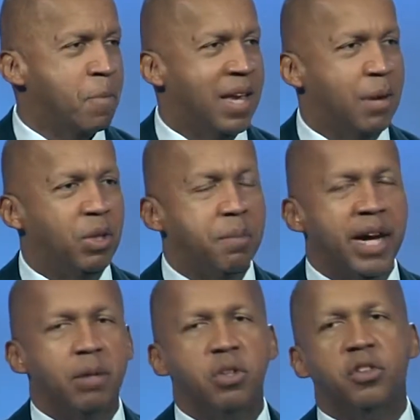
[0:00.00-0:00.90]
And when the
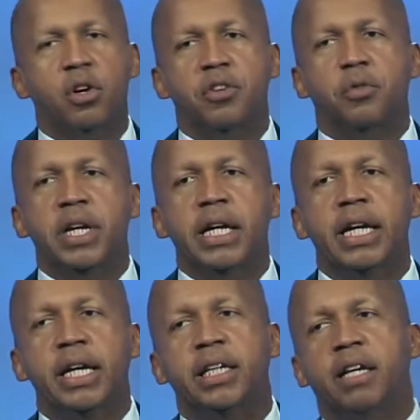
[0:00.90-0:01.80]
man would start
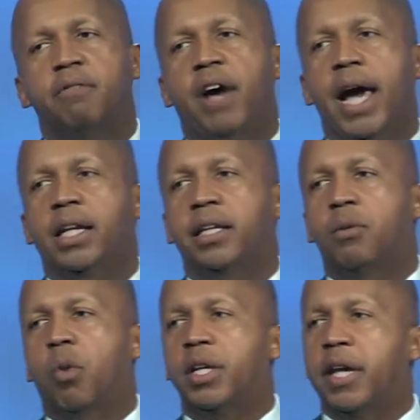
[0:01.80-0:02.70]
drinking, he'd get violent.
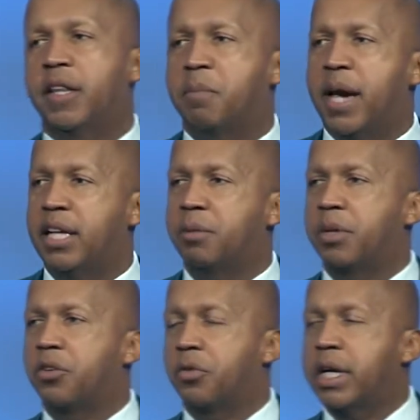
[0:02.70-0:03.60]
And one day the man had
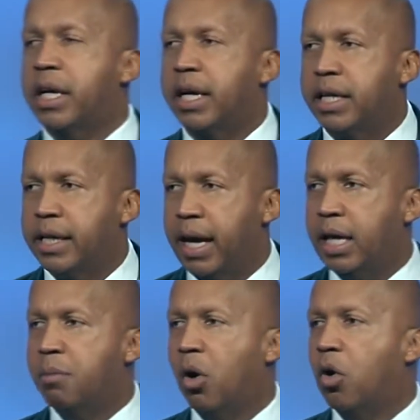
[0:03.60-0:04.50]
been drinking and he
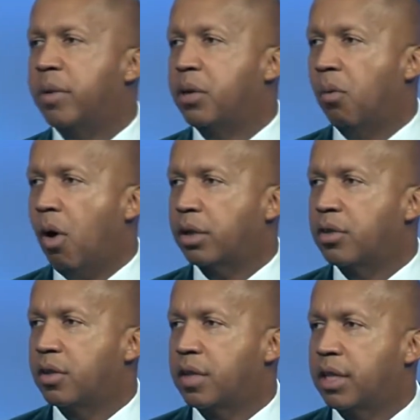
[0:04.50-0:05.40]
came home and he walked
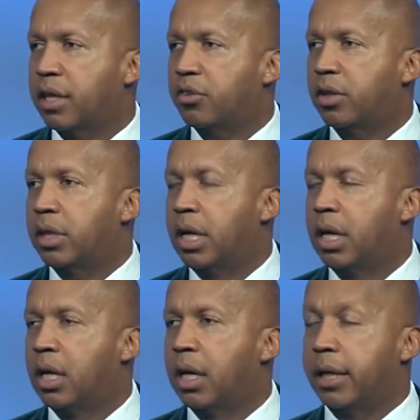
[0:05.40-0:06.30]
into the kitchen
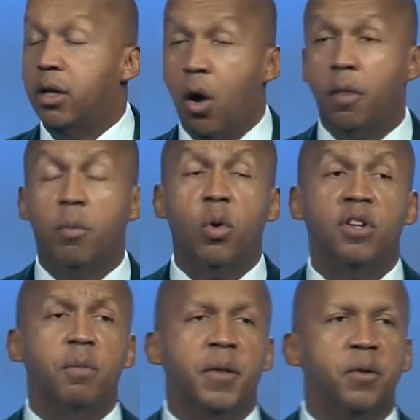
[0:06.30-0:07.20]
and he called the
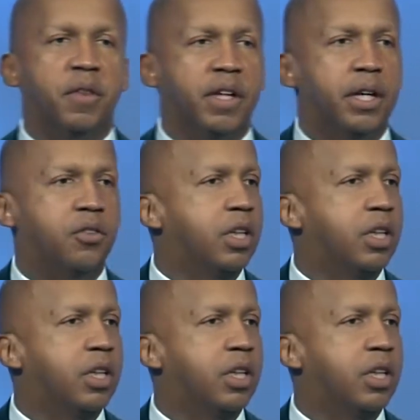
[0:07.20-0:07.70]
boy's mother in the kitchen.